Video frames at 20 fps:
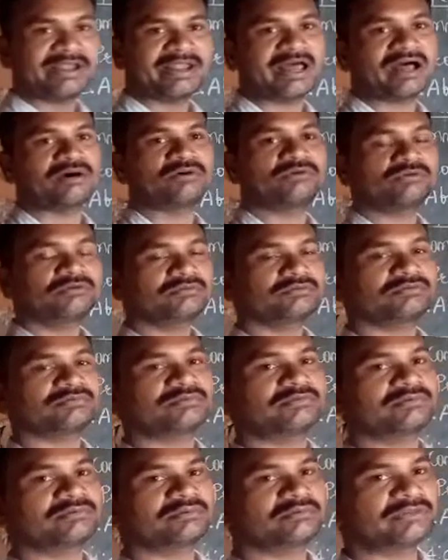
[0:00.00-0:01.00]
noun?
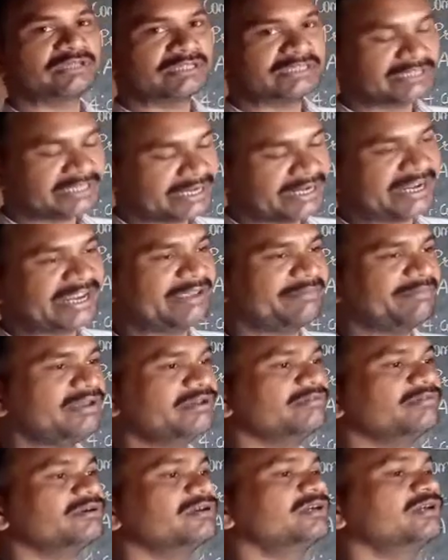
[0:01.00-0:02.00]
This is the
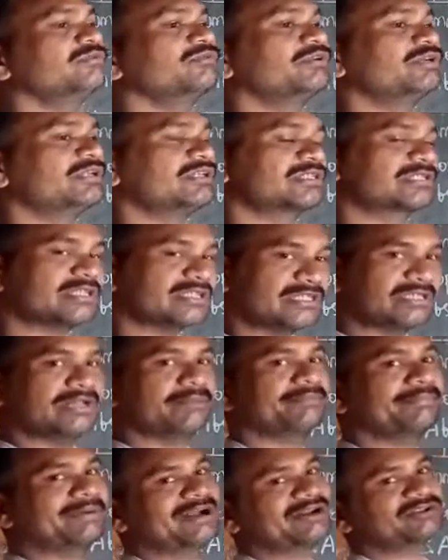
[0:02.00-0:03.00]
naming word we discuss in a
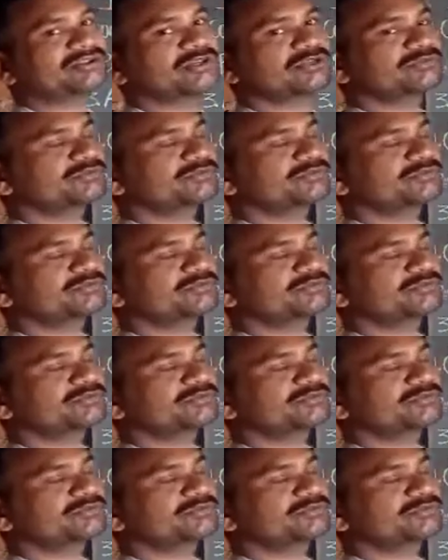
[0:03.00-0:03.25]
part of